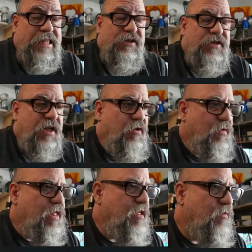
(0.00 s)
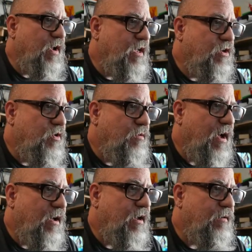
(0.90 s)
there's nothing really that we can do
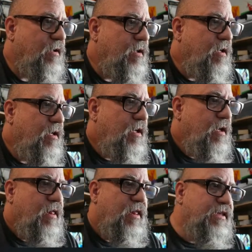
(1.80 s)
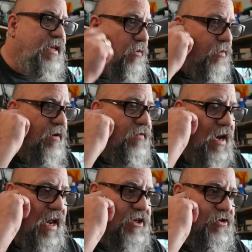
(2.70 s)
about it. Let's get rid of
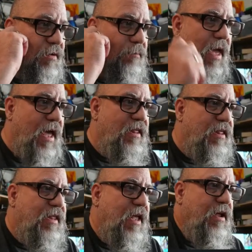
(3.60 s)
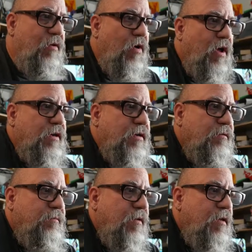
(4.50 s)
that extra mana that they want.
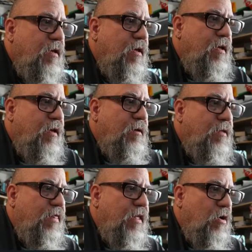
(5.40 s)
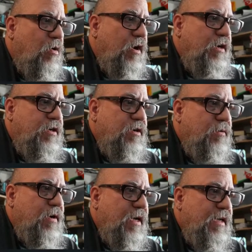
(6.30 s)
They're going
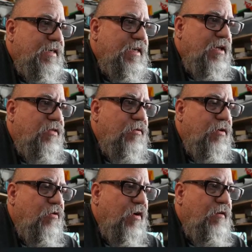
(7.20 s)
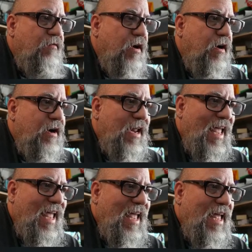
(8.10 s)
to dig through their graveyard,
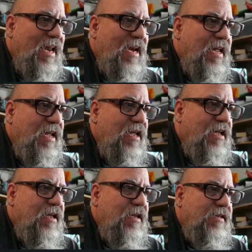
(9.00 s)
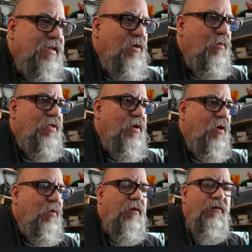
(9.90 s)
and you see what they're
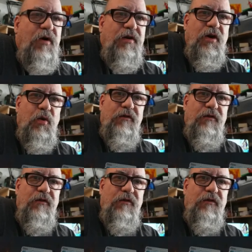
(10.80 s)
going for. They're going